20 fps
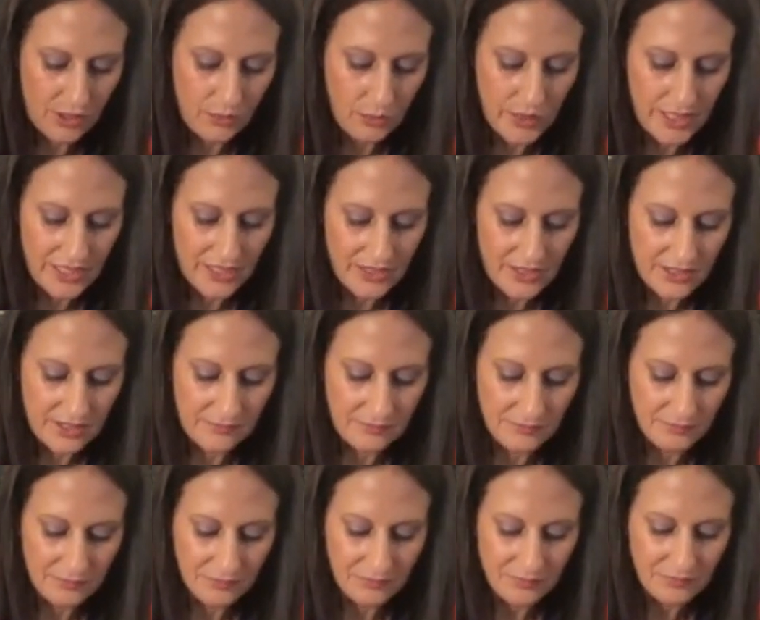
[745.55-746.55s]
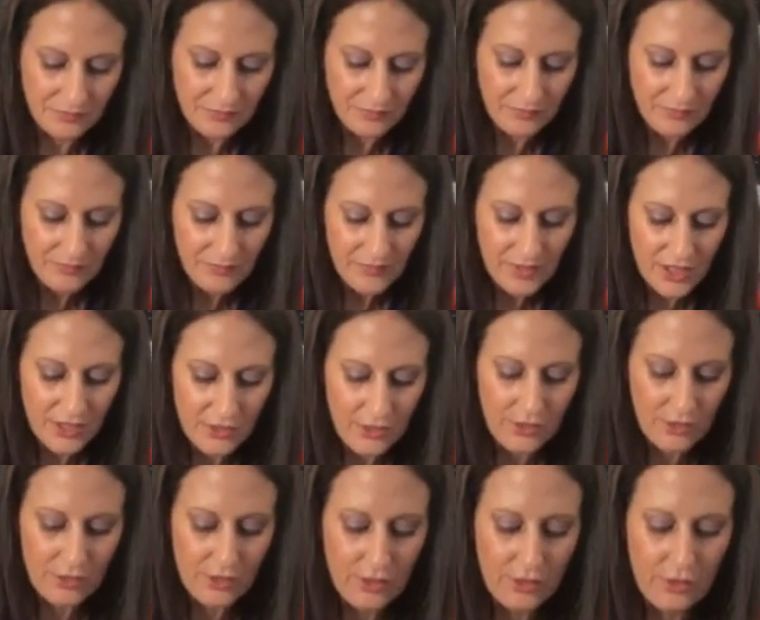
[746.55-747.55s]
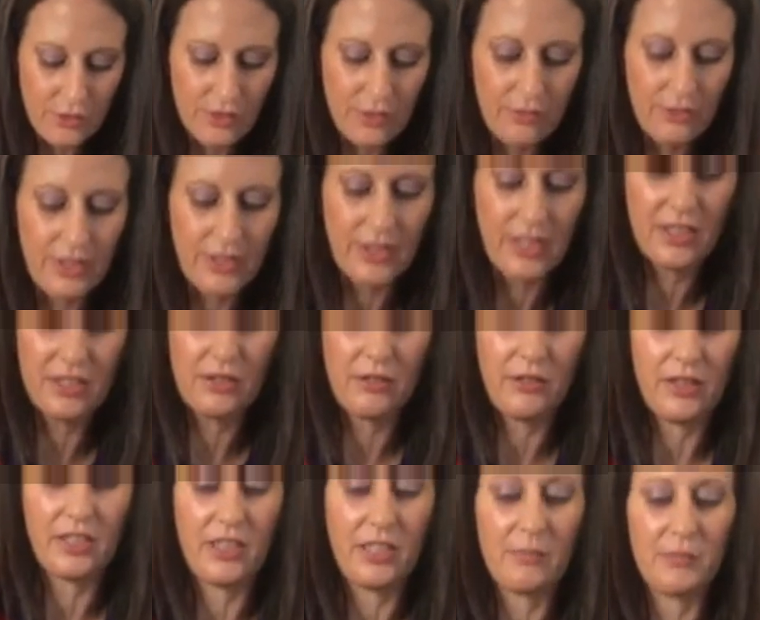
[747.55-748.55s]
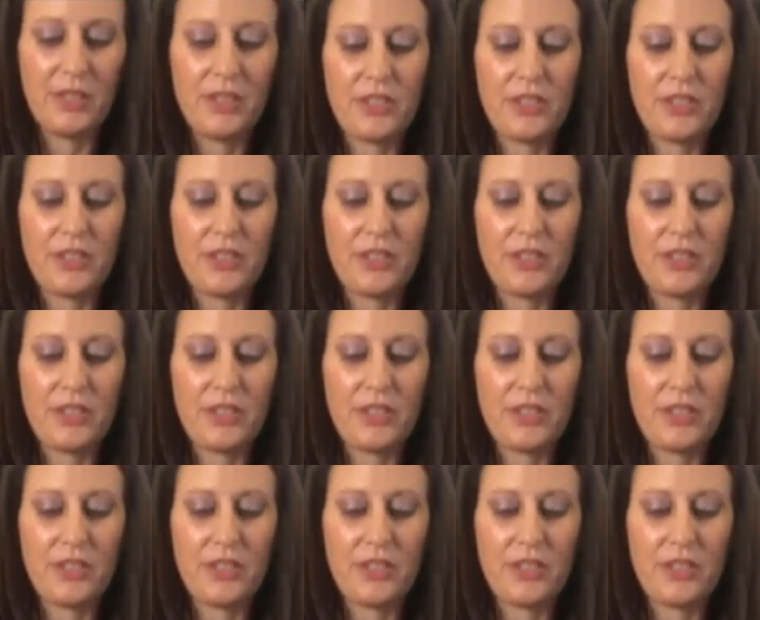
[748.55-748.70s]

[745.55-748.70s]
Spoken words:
sweet. So there's 2 different things going on.